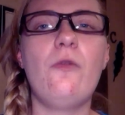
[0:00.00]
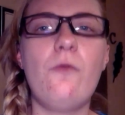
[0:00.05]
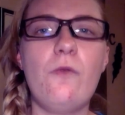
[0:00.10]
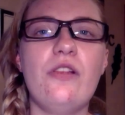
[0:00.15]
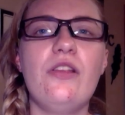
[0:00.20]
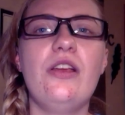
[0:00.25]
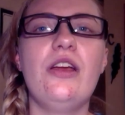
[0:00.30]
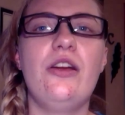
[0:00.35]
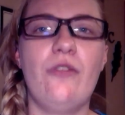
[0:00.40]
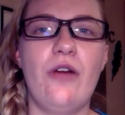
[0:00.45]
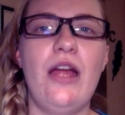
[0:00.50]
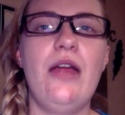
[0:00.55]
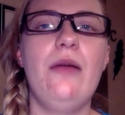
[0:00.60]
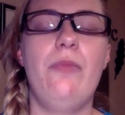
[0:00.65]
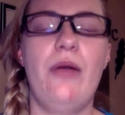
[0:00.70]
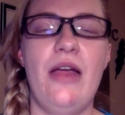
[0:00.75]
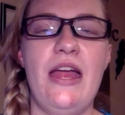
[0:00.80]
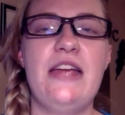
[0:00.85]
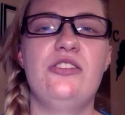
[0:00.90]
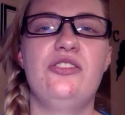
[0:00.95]
a really
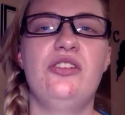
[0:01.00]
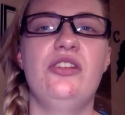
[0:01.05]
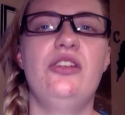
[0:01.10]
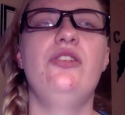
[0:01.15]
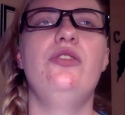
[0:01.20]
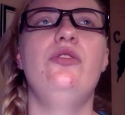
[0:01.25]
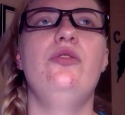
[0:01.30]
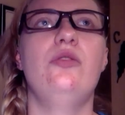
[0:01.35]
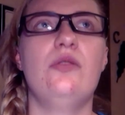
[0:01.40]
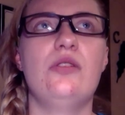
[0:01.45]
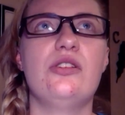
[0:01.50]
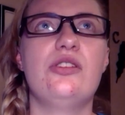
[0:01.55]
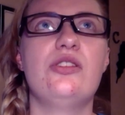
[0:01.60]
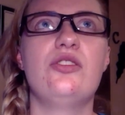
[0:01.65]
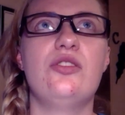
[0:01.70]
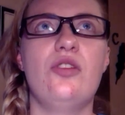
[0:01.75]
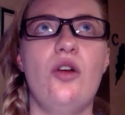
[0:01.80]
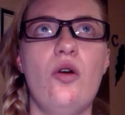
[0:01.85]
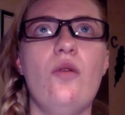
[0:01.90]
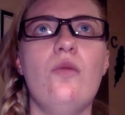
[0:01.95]
great patient who was
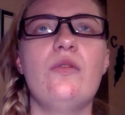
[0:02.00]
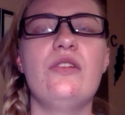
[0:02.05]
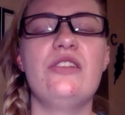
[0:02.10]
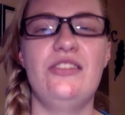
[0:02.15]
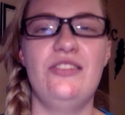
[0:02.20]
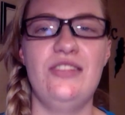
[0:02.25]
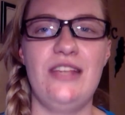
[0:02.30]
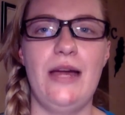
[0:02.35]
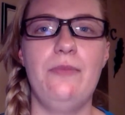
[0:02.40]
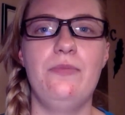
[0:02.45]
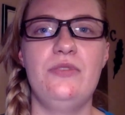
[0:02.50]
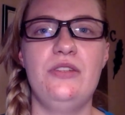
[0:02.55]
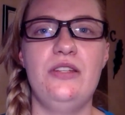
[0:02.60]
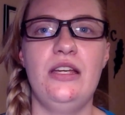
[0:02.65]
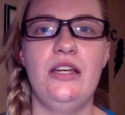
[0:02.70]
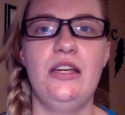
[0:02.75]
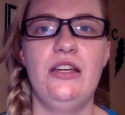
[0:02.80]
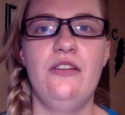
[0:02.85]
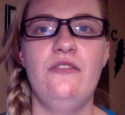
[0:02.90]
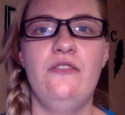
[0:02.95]
so
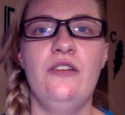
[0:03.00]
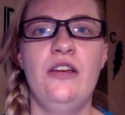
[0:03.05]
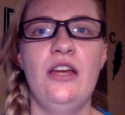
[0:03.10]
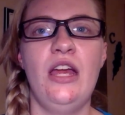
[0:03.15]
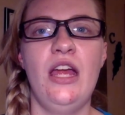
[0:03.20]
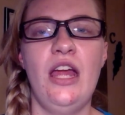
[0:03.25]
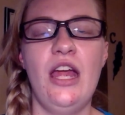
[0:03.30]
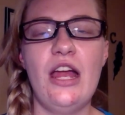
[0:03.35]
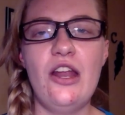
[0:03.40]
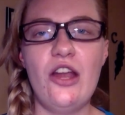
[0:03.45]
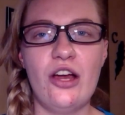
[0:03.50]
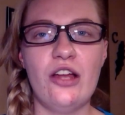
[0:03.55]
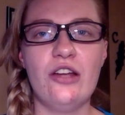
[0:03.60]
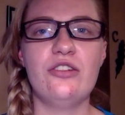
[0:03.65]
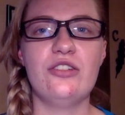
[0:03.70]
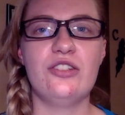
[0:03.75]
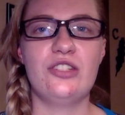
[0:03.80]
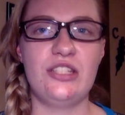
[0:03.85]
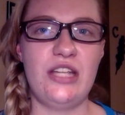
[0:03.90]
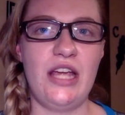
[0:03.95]
receptive and
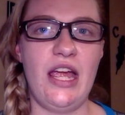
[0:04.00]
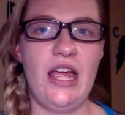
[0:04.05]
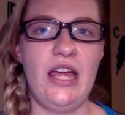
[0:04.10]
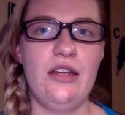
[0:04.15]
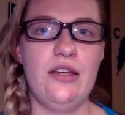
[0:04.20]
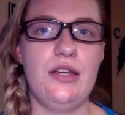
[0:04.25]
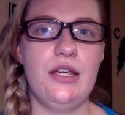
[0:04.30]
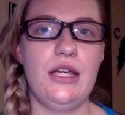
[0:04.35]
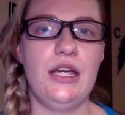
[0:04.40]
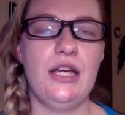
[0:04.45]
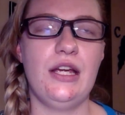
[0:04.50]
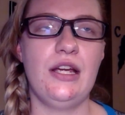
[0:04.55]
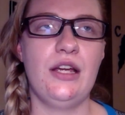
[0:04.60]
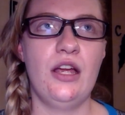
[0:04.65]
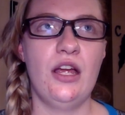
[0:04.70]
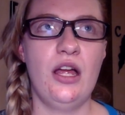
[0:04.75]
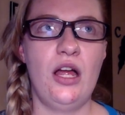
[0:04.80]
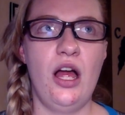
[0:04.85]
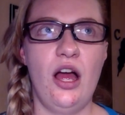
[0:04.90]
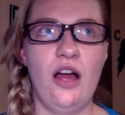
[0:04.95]
understanding
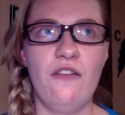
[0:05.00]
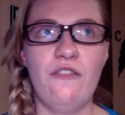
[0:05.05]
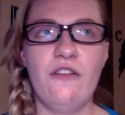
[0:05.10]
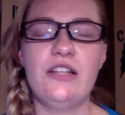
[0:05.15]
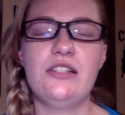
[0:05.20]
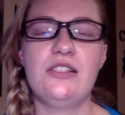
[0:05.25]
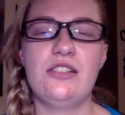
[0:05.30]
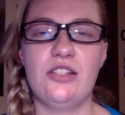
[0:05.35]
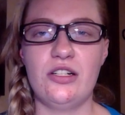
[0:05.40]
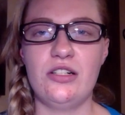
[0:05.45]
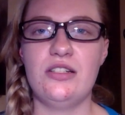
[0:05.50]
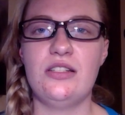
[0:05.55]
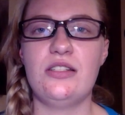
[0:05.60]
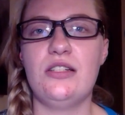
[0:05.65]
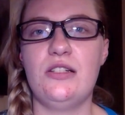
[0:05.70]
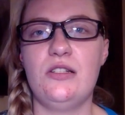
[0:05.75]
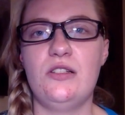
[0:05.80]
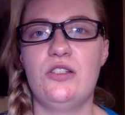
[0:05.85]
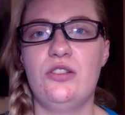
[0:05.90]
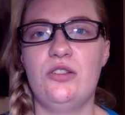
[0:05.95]
of us
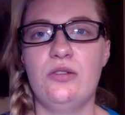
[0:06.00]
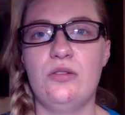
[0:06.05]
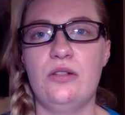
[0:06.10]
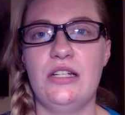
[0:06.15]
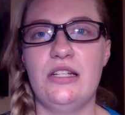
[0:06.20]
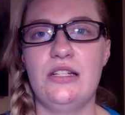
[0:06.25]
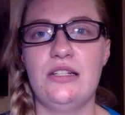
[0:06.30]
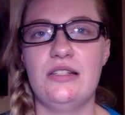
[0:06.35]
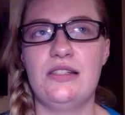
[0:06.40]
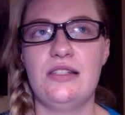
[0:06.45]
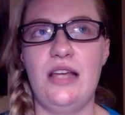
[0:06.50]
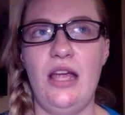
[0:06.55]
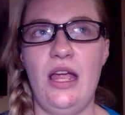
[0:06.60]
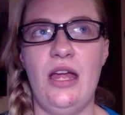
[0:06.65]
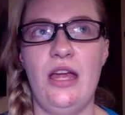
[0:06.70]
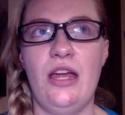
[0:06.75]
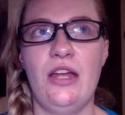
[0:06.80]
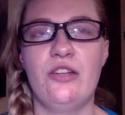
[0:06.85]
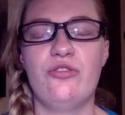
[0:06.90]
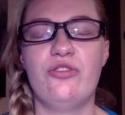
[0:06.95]
nursing students,
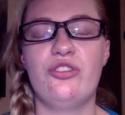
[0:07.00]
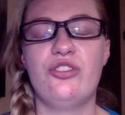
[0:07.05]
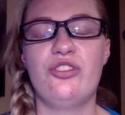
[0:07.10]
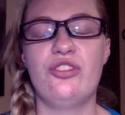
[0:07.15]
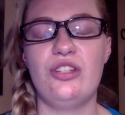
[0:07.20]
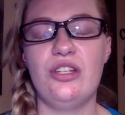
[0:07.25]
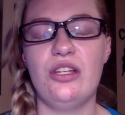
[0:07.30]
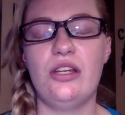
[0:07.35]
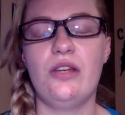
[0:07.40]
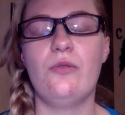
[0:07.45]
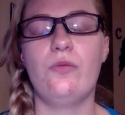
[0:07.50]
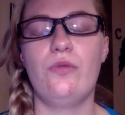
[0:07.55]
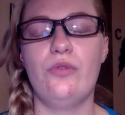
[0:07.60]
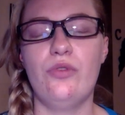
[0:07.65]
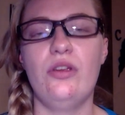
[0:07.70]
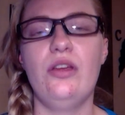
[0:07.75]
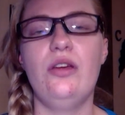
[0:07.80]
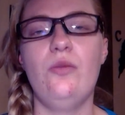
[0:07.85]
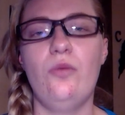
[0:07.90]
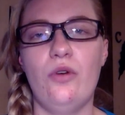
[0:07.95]
and she
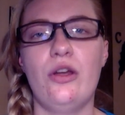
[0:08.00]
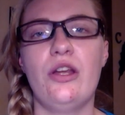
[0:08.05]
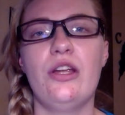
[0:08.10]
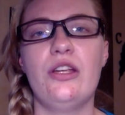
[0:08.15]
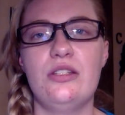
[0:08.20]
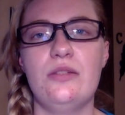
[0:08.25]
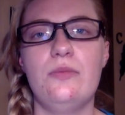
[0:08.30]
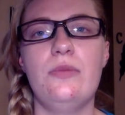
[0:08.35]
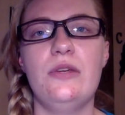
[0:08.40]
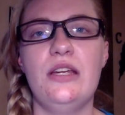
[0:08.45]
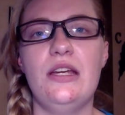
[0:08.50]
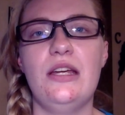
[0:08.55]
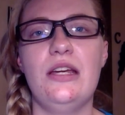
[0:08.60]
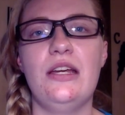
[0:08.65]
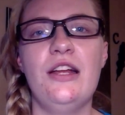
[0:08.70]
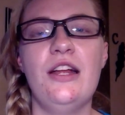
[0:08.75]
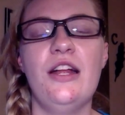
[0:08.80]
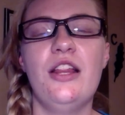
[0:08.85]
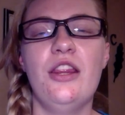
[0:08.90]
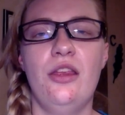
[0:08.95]
really wanted to
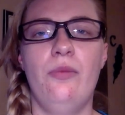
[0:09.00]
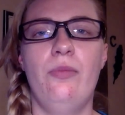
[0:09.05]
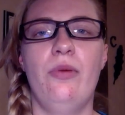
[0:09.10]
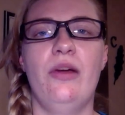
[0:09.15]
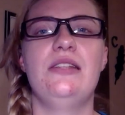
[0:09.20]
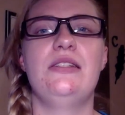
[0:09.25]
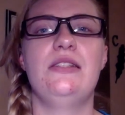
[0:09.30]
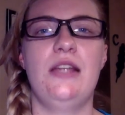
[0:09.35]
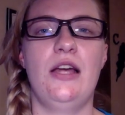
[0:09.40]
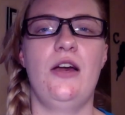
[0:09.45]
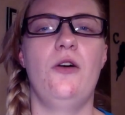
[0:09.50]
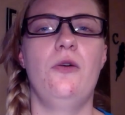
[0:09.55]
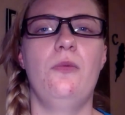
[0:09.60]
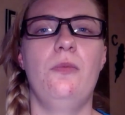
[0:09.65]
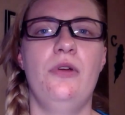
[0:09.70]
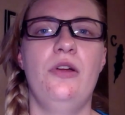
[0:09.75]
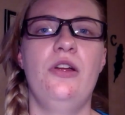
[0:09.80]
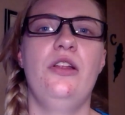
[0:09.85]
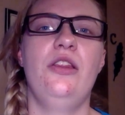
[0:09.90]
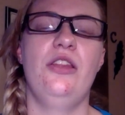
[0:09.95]
be the best
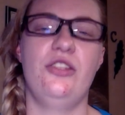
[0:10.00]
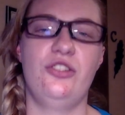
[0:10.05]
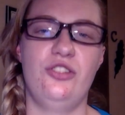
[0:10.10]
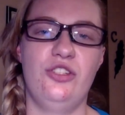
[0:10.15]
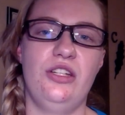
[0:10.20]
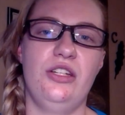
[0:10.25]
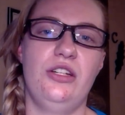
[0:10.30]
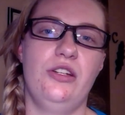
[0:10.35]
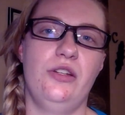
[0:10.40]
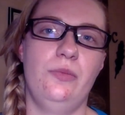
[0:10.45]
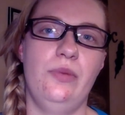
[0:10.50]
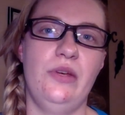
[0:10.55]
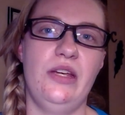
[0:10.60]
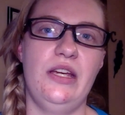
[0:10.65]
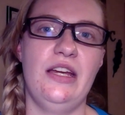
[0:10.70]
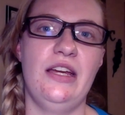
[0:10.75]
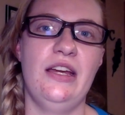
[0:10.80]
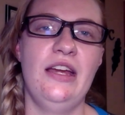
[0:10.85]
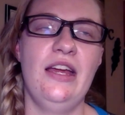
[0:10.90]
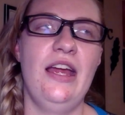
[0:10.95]
help that she could
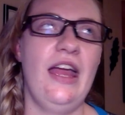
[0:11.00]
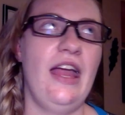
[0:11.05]
be.